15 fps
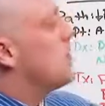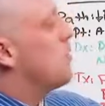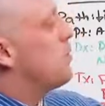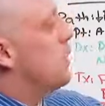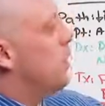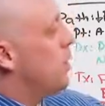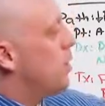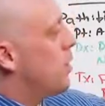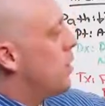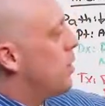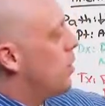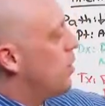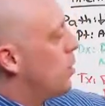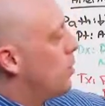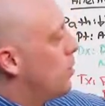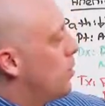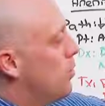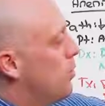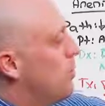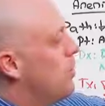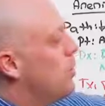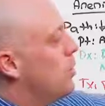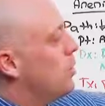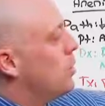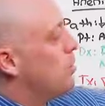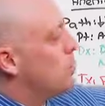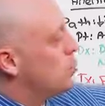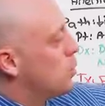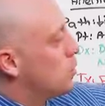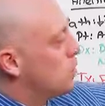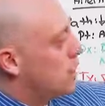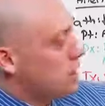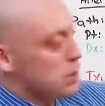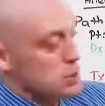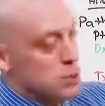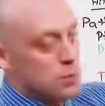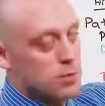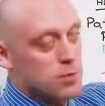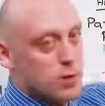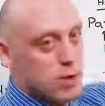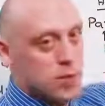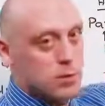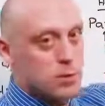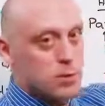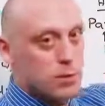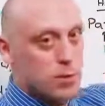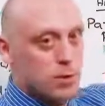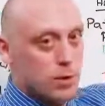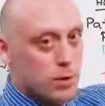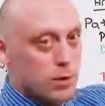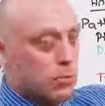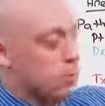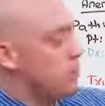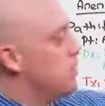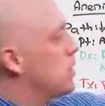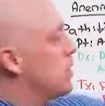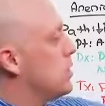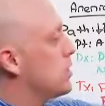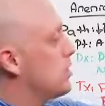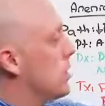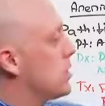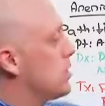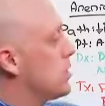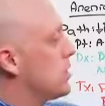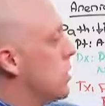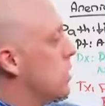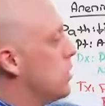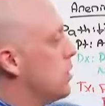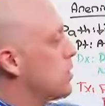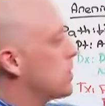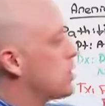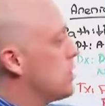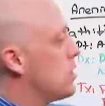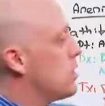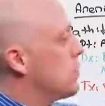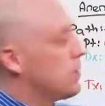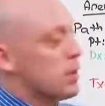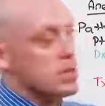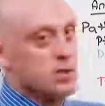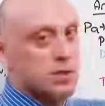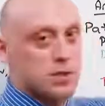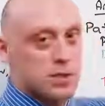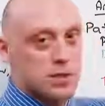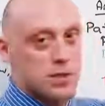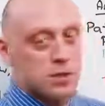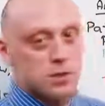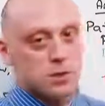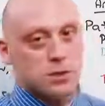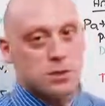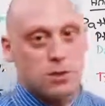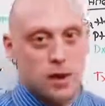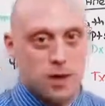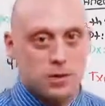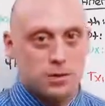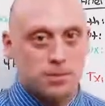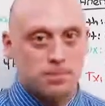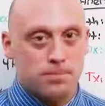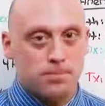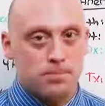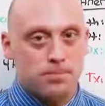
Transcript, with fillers: that parathyroid hormone absorbs calcium and phosphorus from the bone, but because phosphorus can't be excreted, the phosphorus continues to rise.